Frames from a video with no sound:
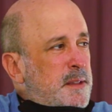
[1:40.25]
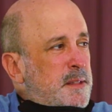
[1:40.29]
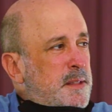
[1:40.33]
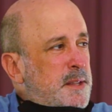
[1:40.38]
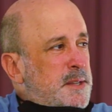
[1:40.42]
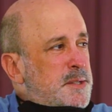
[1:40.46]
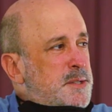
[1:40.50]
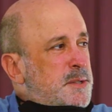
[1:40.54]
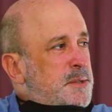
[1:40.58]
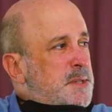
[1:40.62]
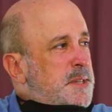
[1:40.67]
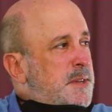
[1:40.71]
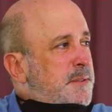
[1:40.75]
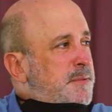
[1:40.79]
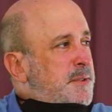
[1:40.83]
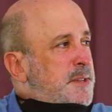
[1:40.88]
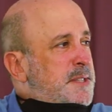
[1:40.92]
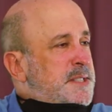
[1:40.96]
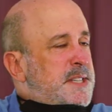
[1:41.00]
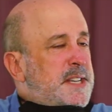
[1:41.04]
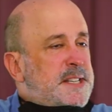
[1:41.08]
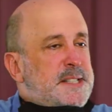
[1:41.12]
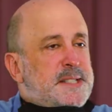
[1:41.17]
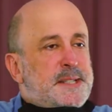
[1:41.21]
The two
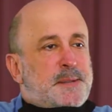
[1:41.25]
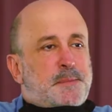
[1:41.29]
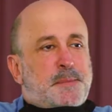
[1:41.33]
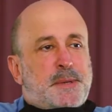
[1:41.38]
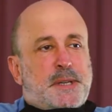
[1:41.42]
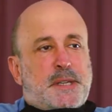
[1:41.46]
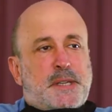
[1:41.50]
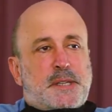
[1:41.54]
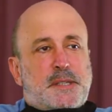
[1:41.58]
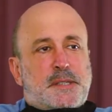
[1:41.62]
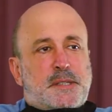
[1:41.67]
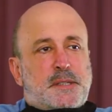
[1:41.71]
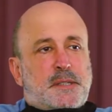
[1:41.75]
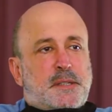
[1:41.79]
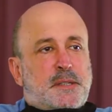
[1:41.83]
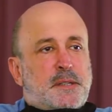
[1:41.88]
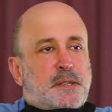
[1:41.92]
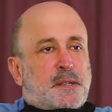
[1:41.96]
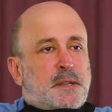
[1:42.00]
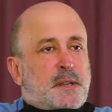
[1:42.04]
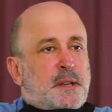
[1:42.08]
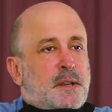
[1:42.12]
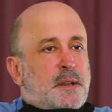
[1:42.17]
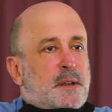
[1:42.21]
different testimonies
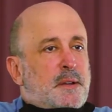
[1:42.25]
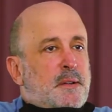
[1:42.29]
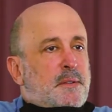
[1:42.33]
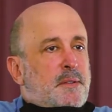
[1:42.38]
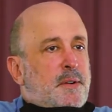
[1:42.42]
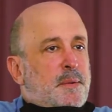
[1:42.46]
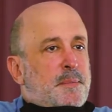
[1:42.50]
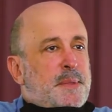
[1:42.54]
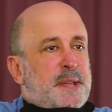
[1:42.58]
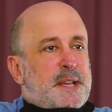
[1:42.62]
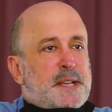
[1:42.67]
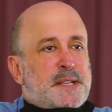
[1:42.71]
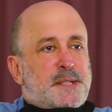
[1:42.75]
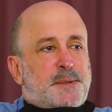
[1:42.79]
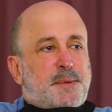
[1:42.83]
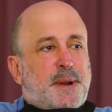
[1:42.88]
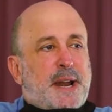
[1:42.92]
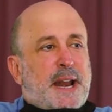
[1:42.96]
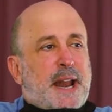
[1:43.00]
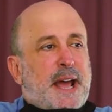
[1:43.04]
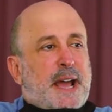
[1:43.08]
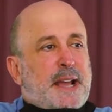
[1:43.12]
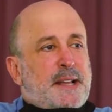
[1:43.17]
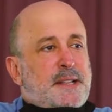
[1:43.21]
from the
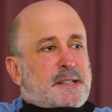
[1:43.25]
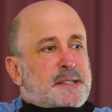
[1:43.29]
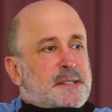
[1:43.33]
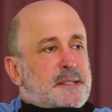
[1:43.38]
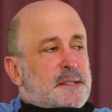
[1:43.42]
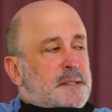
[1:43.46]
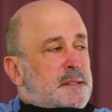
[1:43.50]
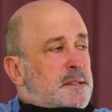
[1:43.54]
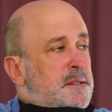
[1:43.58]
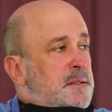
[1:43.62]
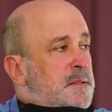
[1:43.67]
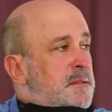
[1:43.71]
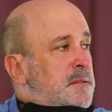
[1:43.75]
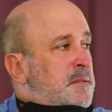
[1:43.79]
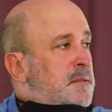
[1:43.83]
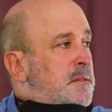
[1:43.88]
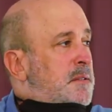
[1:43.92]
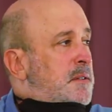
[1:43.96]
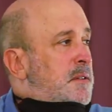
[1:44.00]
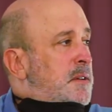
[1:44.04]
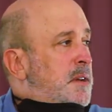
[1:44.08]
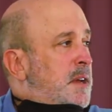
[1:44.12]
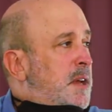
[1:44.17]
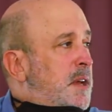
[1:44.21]
Israelites
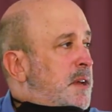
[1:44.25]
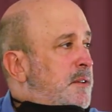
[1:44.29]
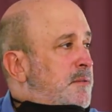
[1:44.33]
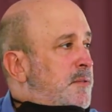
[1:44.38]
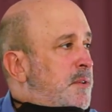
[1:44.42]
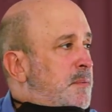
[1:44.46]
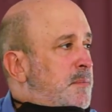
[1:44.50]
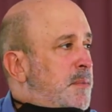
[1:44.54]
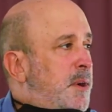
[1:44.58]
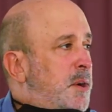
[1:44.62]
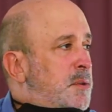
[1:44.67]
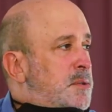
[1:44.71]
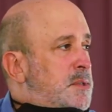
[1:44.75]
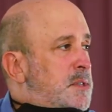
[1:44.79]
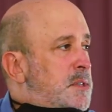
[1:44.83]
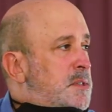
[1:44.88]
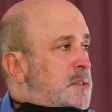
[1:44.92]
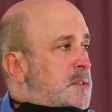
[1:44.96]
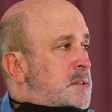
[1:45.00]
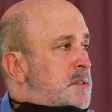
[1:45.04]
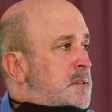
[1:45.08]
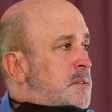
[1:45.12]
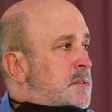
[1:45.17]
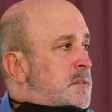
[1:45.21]
and from
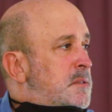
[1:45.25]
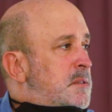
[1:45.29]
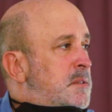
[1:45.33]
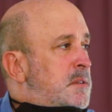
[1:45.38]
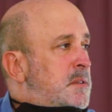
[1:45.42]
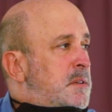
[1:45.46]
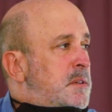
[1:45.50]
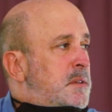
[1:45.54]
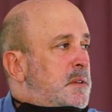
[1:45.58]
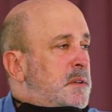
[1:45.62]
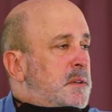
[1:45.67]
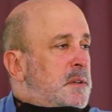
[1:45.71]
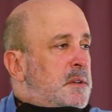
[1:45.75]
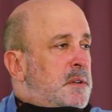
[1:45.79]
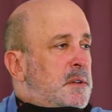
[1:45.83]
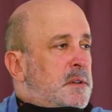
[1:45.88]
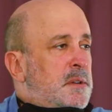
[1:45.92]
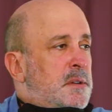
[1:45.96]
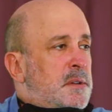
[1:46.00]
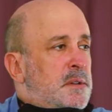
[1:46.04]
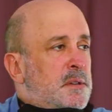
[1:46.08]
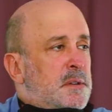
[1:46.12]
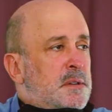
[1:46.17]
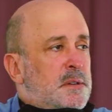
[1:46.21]
Moses.
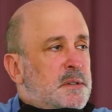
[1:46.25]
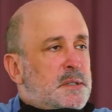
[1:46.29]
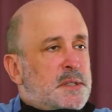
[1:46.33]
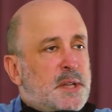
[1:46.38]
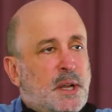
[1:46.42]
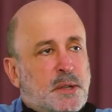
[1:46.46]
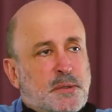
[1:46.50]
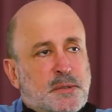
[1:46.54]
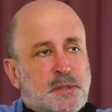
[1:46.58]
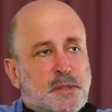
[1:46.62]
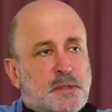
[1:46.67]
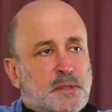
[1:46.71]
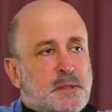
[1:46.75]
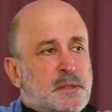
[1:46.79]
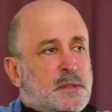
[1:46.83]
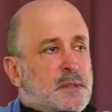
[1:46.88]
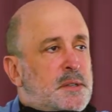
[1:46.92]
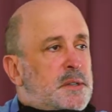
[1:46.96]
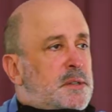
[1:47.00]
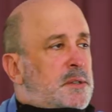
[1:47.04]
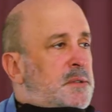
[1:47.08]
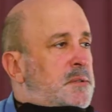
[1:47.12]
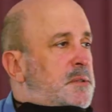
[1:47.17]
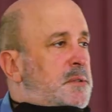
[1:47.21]
Total
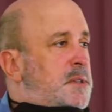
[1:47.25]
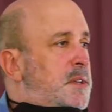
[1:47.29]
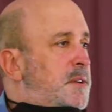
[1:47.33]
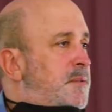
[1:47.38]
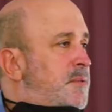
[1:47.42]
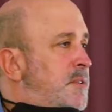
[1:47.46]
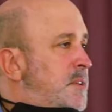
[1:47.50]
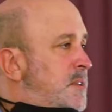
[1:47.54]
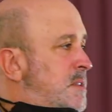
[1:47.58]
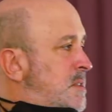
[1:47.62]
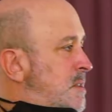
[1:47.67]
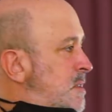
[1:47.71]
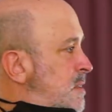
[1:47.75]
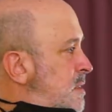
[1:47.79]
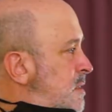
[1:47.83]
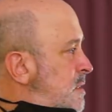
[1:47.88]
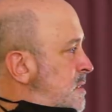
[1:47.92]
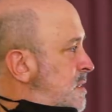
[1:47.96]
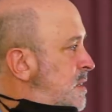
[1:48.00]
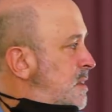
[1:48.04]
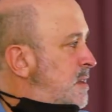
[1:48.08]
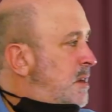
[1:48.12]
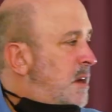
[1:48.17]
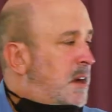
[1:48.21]
two different
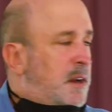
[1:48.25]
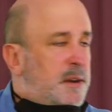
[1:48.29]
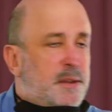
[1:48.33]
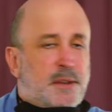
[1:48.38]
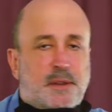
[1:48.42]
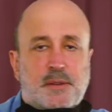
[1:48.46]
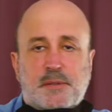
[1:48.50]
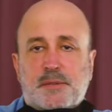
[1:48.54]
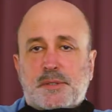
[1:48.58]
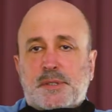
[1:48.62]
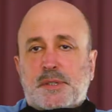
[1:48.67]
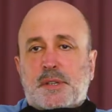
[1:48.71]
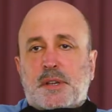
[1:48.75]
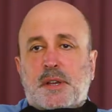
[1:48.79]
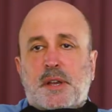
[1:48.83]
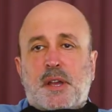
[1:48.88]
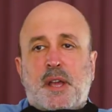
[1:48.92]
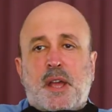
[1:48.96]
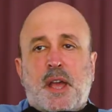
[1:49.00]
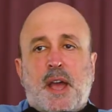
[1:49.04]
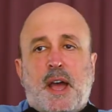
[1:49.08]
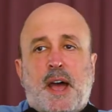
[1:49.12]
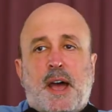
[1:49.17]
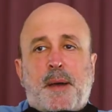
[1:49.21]
scenarios.
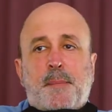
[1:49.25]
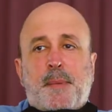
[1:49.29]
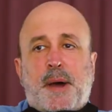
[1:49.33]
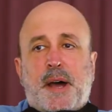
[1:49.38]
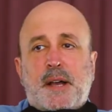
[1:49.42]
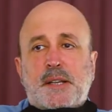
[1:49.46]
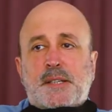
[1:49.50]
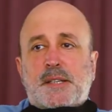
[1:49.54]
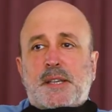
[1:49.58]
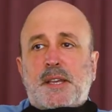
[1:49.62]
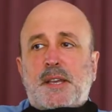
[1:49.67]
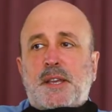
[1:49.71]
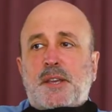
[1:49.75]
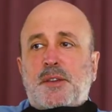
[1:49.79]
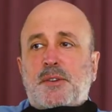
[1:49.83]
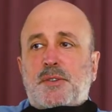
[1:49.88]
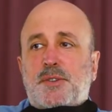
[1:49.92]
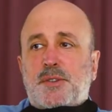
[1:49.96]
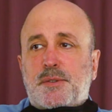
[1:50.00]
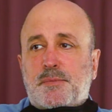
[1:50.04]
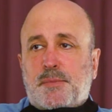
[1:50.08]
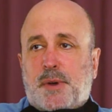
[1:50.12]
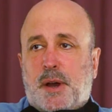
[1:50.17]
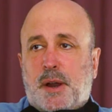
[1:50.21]
I'm asking you
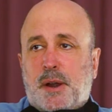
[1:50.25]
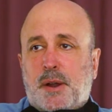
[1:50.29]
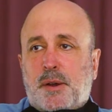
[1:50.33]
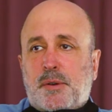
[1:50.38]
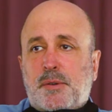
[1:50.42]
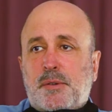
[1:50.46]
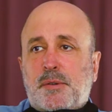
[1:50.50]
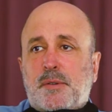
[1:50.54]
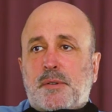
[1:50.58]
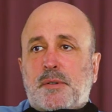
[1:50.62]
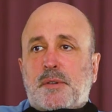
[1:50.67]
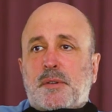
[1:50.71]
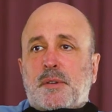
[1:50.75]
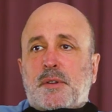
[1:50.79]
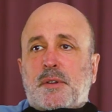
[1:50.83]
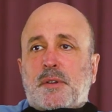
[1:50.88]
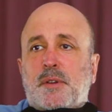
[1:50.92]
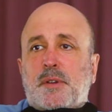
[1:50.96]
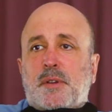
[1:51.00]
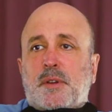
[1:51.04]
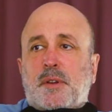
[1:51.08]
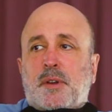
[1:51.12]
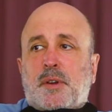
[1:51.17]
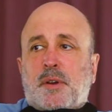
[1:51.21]
tomorrow,
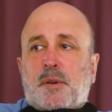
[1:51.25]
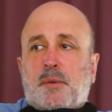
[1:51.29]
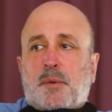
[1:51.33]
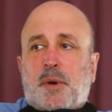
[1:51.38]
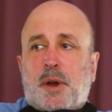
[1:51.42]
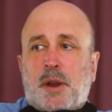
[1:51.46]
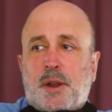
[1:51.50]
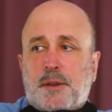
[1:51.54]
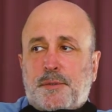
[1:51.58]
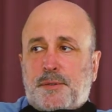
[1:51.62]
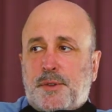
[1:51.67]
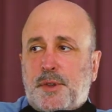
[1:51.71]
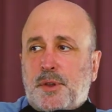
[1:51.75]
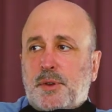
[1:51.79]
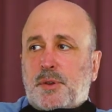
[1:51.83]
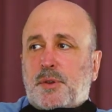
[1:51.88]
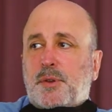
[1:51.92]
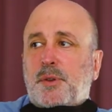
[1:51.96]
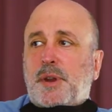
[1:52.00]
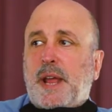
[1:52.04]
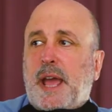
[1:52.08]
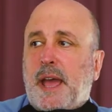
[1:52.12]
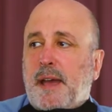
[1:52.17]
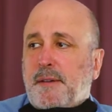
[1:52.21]
one of you
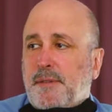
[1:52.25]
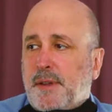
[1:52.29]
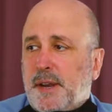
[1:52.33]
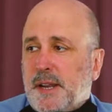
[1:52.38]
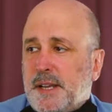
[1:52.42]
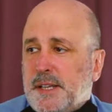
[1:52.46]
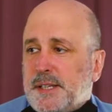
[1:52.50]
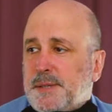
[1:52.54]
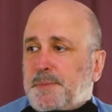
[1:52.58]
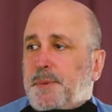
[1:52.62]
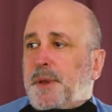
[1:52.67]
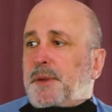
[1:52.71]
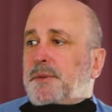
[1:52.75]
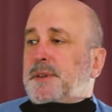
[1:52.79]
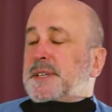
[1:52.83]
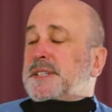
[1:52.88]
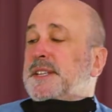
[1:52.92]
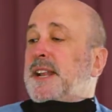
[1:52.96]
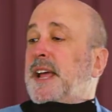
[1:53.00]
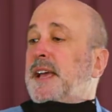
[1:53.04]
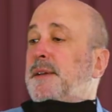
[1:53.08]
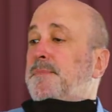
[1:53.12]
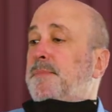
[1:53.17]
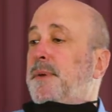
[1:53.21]
could have an experience
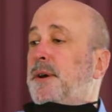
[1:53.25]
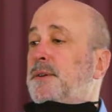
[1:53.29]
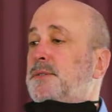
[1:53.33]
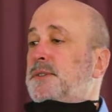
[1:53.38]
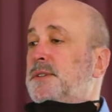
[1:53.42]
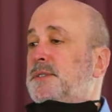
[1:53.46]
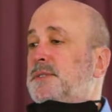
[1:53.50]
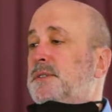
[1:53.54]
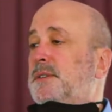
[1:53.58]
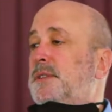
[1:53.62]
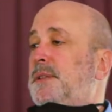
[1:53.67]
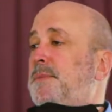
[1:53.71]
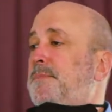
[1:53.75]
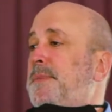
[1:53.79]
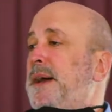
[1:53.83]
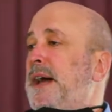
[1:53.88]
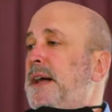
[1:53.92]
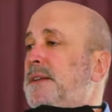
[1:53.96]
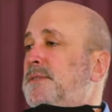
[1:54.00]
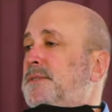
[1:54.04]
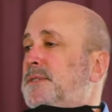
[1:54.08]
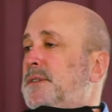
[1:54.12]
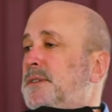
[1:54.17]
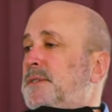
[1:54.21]
like Moses on the
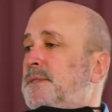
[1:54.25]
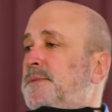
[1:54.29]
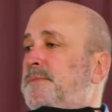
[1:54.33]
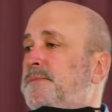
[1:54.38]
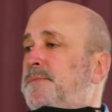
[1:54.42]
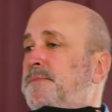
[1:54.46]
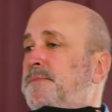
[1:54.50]
mountain.